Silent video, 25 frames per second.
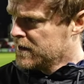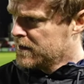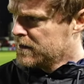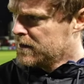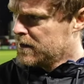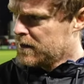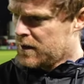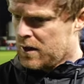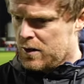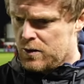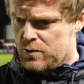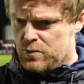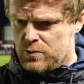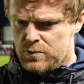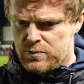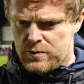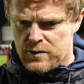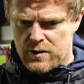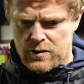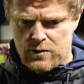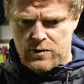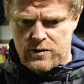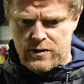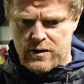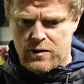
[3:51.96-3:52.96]
you
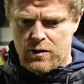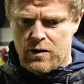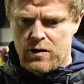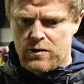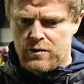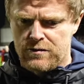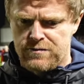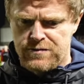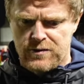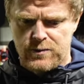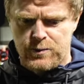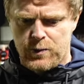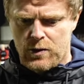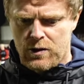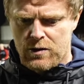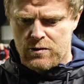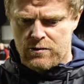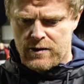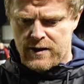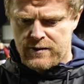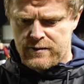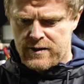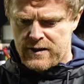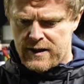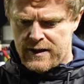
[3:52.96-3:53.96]
look at all the football
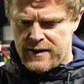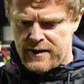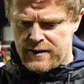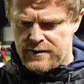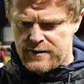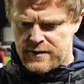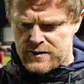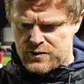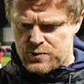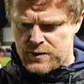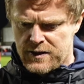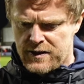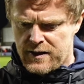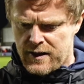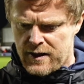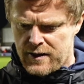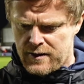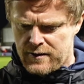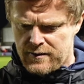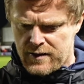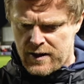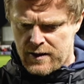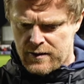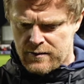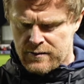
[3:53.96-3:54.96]
around the league this
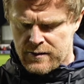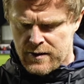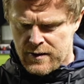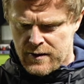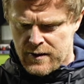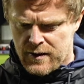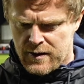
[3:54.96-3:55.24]
weekend, Darren,